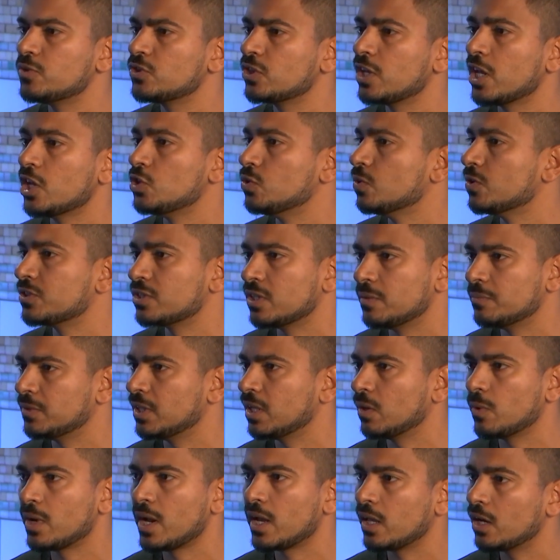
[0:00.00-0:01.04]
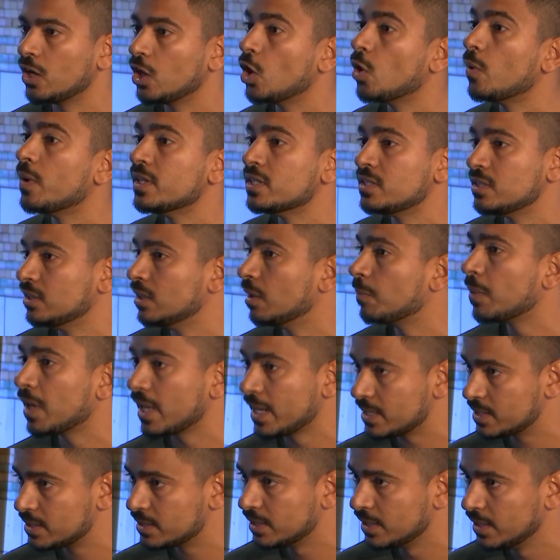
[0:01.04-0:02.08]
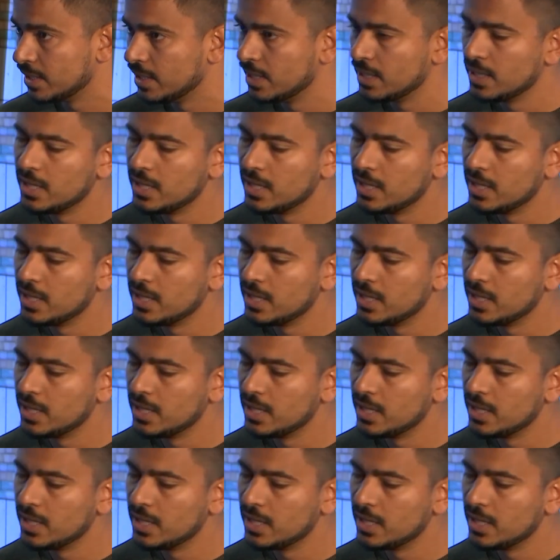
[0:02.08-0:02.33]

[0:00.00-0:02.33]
schedule something where I can go and see the place.